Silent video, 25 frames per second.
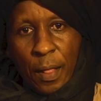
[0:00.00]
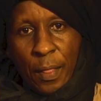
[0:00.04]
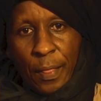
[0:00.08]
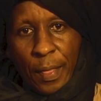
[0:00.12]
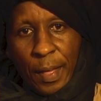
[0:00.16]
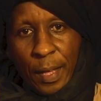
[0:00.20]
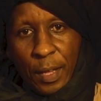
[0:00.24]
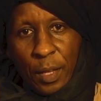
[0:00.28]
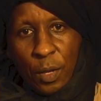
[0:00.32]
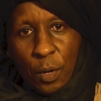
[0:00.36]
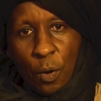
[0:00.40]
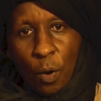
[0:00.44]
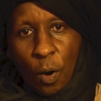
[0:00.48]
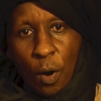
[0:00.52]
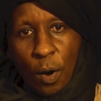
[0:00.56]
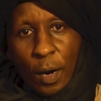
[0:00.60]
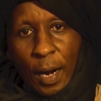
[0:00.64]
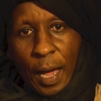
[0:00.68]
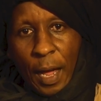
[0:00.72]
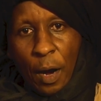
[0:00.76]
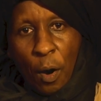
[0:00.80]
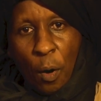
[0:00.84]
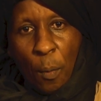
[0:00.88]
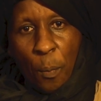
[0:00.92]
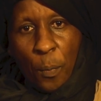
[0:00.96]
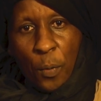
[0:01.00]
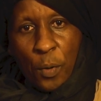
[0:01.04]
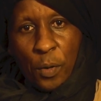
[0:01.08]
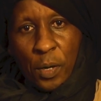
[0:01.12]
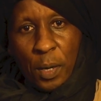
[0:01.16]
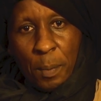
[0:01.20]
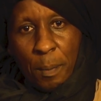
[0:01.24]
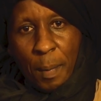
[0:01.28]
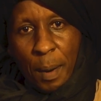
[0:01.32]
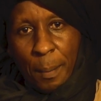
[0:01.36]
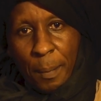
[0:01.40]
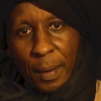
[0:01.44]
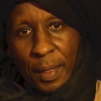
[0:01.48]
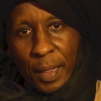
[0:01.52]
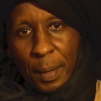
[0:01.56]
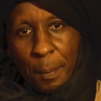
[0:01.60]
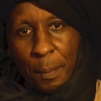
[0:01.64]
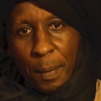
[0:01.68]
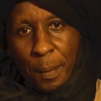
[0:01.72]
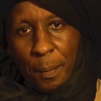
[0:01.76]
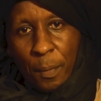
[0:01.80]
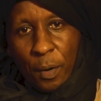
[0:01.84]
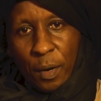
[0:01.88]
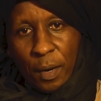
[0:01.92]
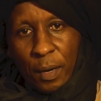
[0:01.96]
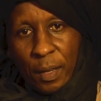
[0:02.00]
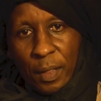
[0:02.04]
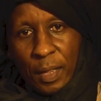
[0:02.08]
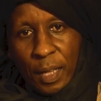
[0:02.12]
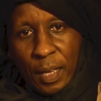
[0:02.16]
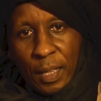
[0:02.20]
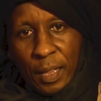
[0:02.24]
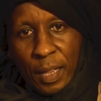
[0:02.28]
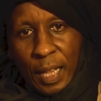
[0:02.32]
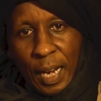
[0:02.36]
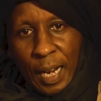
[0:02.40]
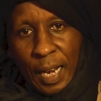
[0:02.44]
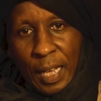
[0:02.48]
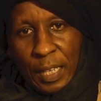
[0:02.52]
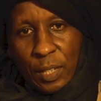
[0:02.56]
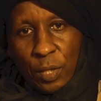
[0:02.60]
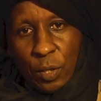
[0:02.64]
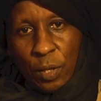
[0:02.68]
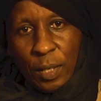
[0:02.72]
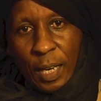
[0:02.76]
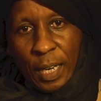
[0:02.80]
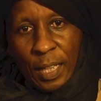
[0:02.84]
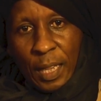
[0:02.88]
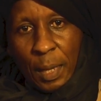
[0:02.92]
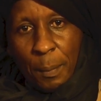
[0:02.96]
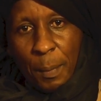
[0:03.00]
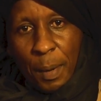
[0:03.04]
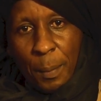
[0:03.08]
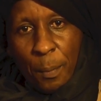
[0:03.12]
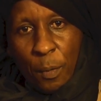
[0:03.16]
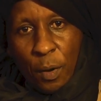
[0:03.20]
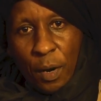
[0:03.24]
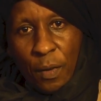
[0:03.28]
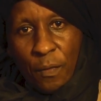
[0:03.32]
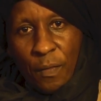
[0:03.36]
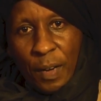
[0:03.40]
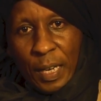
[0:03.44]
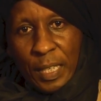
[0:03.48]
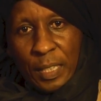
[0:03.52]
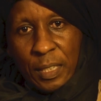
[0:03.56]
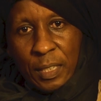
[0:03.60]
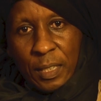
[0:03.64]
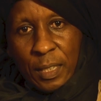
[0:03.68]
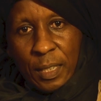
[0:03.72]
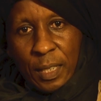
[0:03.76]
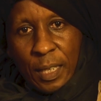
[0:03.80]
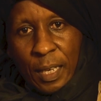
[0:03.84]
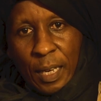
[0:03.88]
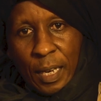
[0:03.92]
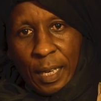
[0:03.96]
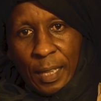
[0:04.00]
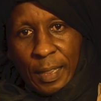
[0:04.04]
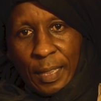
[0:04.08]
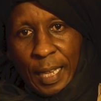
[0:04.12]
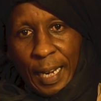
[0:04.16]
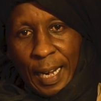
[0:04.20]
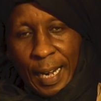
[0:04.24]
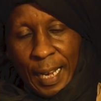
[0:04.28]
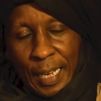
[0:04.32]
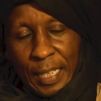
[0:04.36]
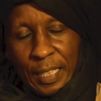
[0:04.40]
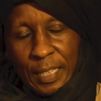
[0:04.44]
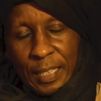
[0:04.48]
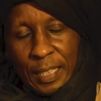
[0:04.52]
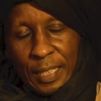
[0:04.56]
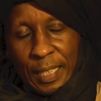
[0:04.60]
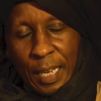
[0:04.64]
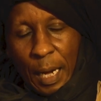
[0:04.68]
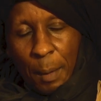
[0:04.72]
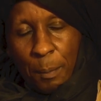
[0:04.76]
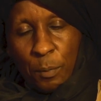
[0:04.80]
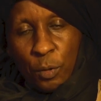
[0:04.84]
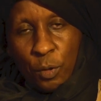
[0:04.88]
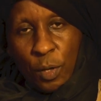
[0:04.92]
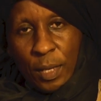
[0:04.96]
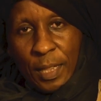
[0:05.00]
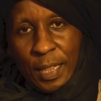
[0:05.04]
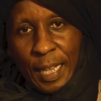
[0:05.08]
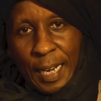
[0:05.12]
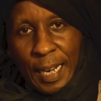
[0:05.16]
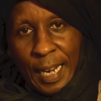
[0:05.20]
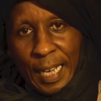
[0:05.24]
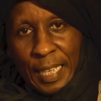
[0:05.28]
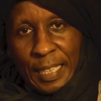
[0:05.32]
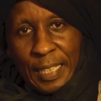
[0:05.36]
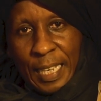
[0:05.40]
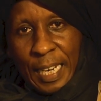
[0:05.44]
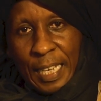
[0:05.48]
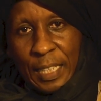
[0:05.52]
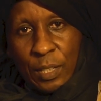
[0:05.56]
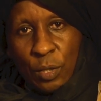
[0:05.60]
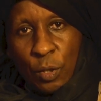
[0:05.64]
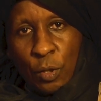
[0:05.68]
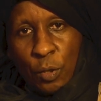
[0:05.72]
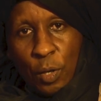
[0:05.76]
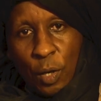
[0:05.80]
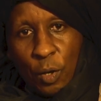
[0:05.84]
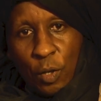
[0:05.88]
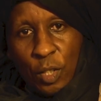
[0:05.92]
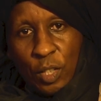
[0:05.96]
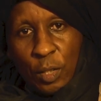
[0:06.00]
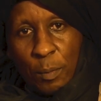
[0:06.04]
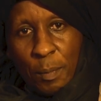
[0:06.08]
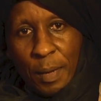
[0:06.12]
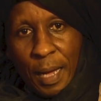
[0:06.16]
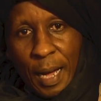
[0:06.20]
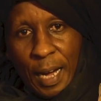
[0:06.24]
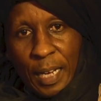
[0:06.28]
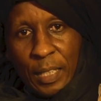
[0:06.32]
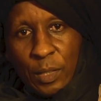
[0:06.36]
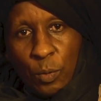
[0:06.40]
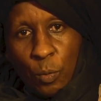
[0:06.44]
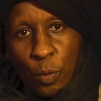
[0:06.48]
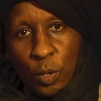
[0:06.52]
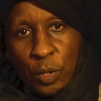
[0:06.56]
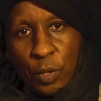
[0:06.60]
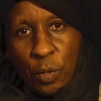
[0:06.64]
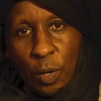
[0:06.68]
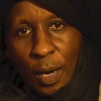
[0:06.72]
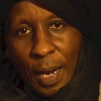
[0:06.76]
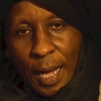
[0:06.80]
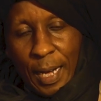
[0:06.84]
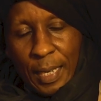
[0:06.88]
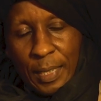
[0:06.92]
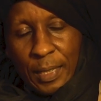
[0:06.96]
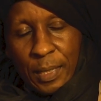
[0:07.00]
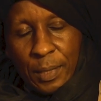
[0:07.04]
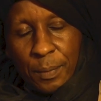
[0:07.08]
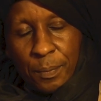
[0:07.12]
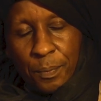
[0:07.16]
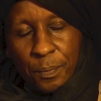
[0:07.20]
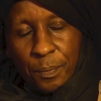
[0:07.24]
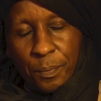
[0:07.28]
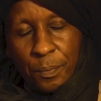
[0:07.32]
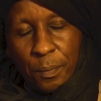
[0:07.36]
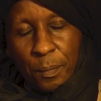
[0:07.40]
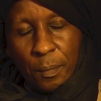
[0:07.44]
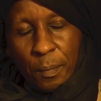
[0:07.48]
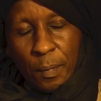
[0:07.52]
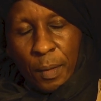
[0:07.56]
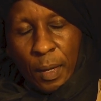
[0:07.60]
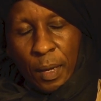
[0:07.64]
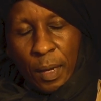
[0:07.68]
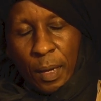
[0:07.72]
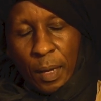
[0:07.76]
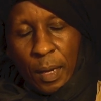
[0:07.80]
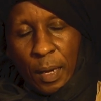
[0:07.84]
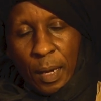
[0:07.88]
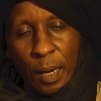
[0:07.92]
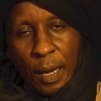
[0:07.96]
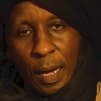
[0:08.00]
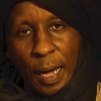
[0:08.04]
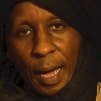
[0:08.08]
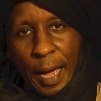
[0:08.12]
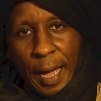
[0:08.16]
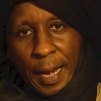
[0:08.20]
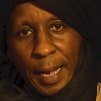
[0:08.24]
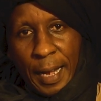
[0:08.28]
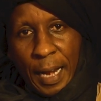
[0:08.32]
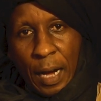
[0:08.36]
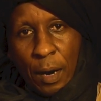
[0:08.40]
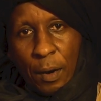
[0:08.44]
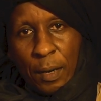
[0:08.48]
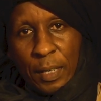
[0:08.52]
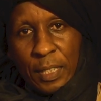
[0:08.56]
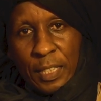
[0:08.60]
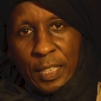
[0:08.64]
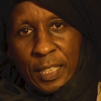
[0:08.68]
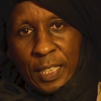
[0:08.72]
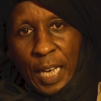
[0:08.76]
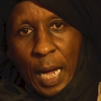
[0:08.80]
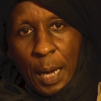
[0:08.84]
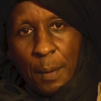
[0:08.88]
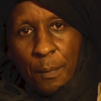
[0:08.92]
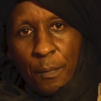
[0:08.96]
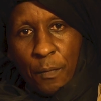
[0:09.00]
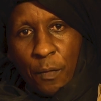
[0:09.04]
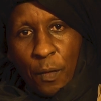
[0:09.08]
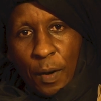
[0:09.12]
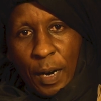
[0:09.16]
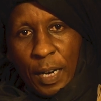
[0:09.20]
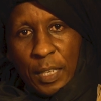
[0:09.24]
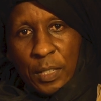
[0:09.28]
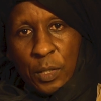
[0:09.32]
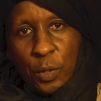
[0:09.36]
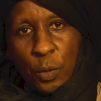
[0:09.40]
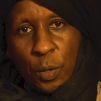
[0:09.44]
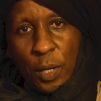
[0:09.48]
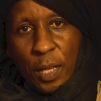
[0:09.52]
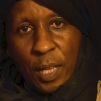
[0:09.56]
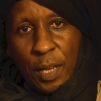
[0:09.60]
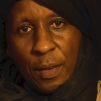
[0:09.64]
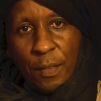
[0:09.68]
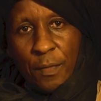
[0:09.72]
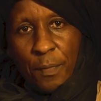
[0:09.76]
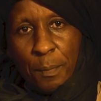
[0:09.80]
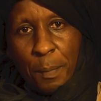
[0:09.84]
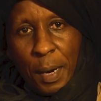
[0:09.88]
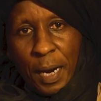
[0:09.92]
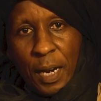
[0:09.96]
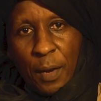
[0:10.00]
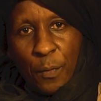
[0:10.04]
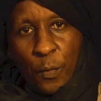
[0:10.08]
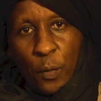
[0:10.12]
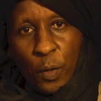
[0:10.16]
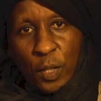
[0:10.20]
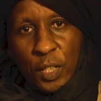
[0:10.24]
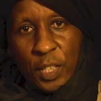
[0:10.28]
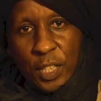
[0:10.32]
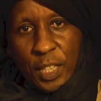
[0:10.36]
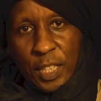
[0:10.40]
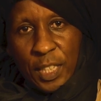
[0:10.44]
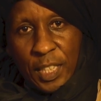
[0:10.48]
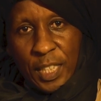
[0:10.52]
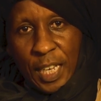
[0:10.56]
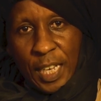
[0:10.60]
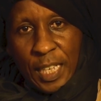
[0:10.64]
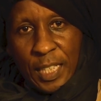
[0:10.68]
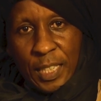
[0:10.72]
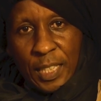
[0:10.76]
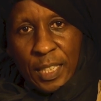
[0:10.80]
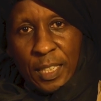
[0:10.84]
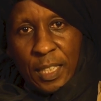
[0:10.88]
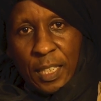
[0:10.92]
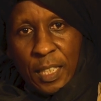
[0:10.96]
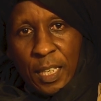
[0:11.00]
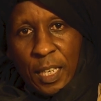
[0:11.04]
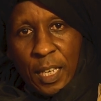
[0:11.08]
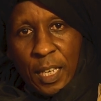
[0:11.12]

Thank you all. I hope you remember the lesson and the memory verse. I'm sure in the next lesson you're going to be asked what you learned. And now it's time for us to give money for Jesus.